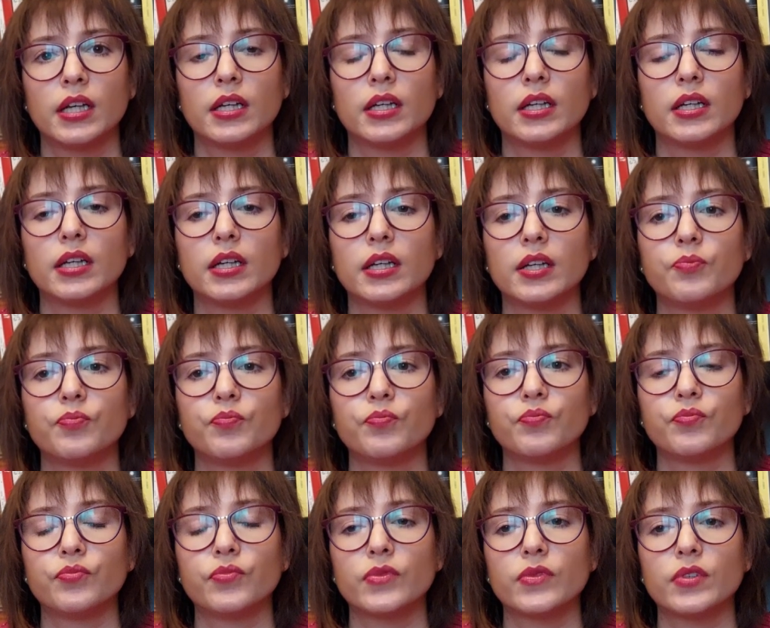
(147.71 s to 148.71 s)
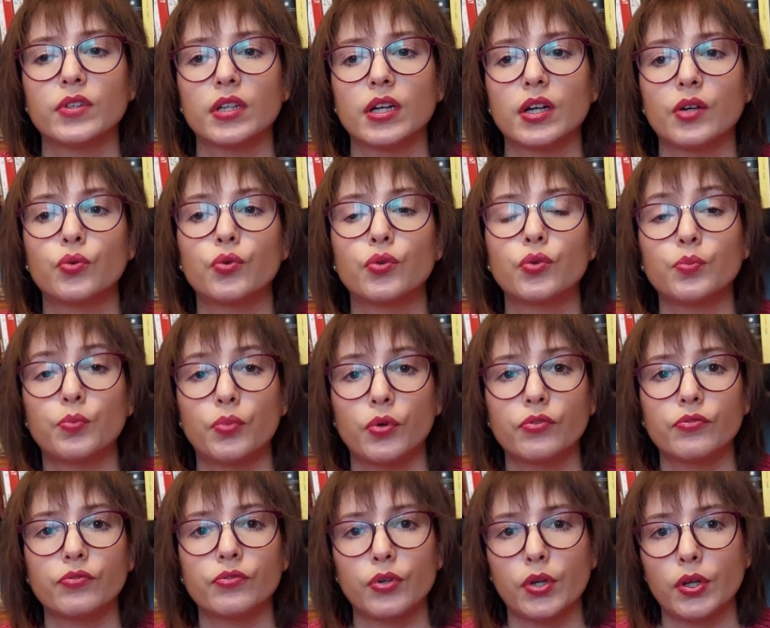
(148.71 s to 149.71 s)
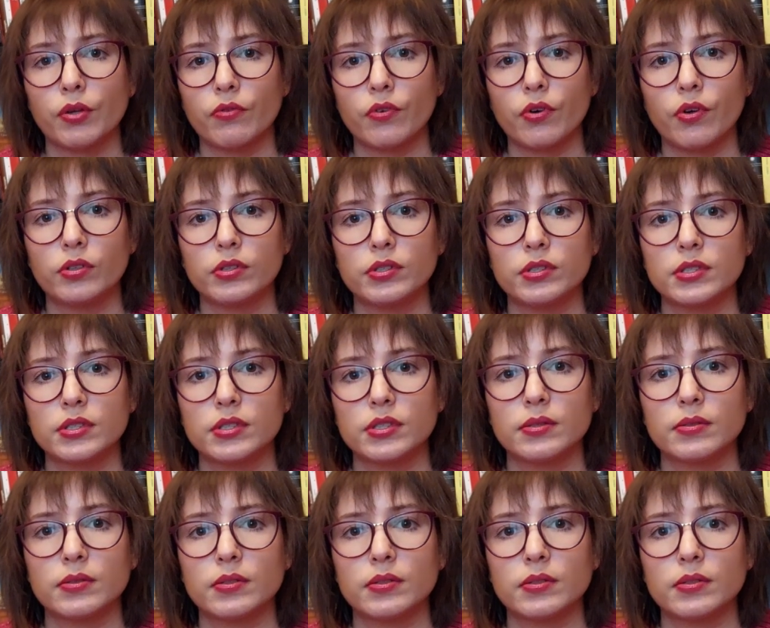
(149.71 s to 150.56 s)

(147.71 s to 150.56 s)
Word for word: a group of revolt